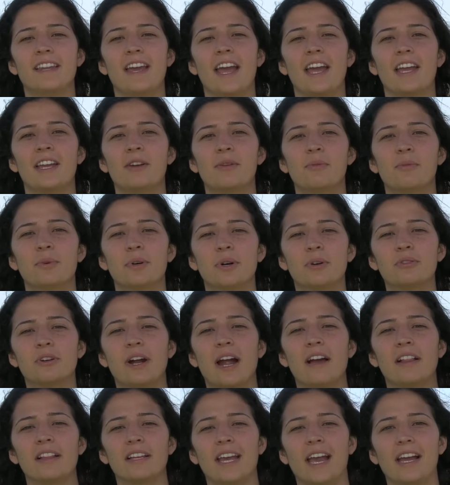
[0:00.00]
day, we'll
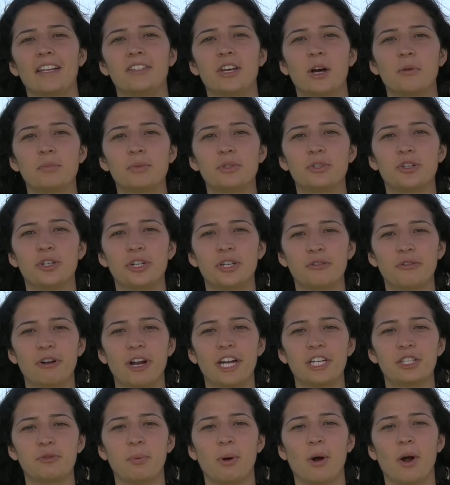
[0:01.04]
rally at Doubletree
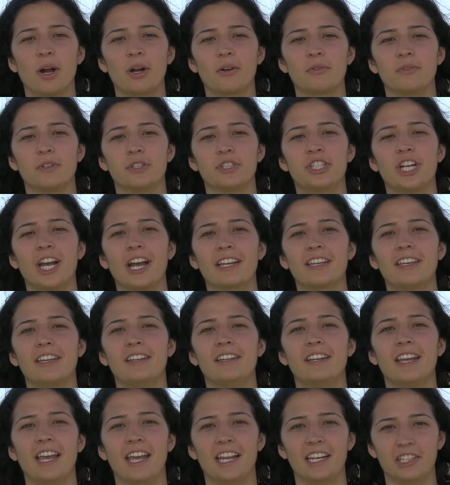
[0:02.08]
Ranch Park for
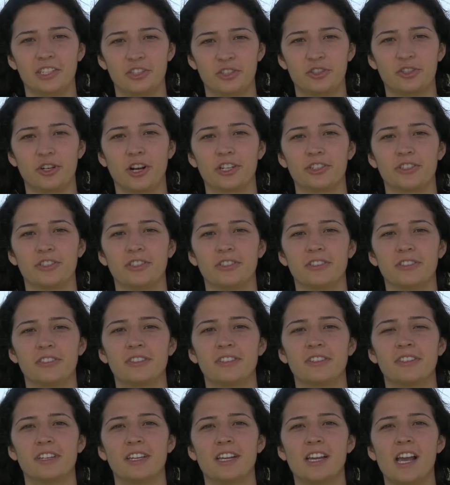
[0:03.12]
check-in and instructions.
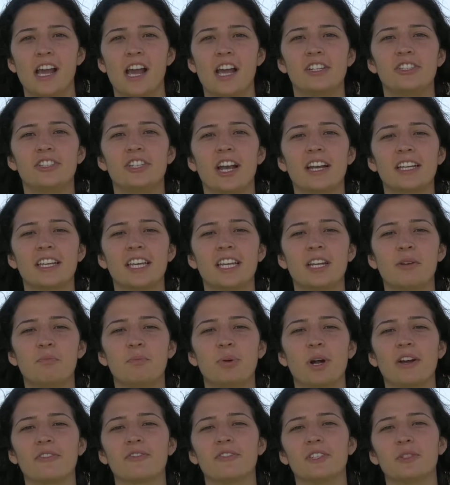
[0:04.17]
Check-in and
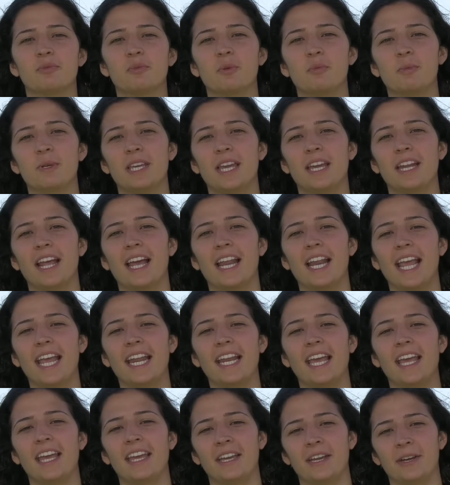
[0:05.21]
breakfast will begin at 8
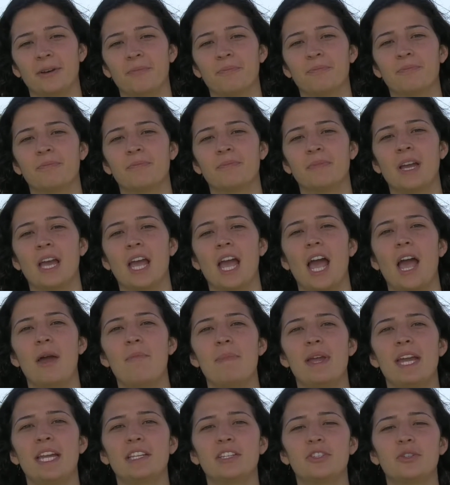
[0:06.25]
a.m. A
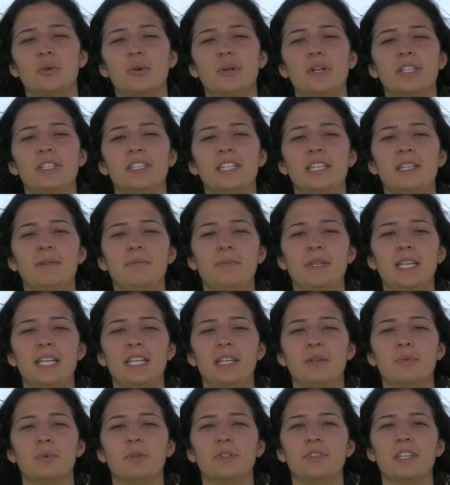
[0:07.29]
mandatory team
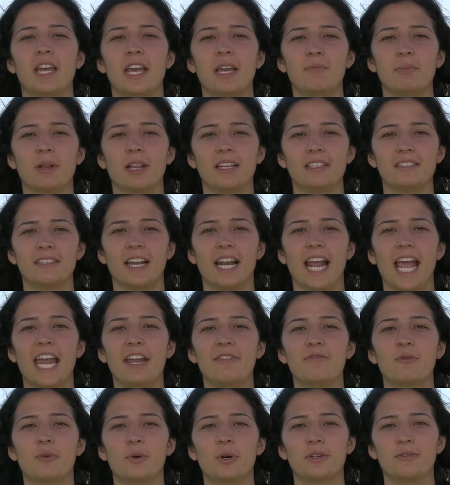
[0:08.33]
meeting will take place at
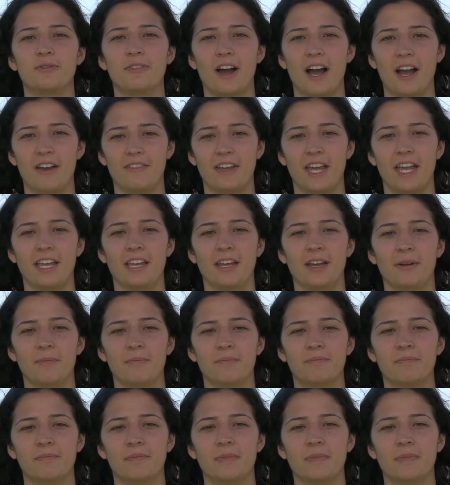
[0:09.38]
8:45 a.m.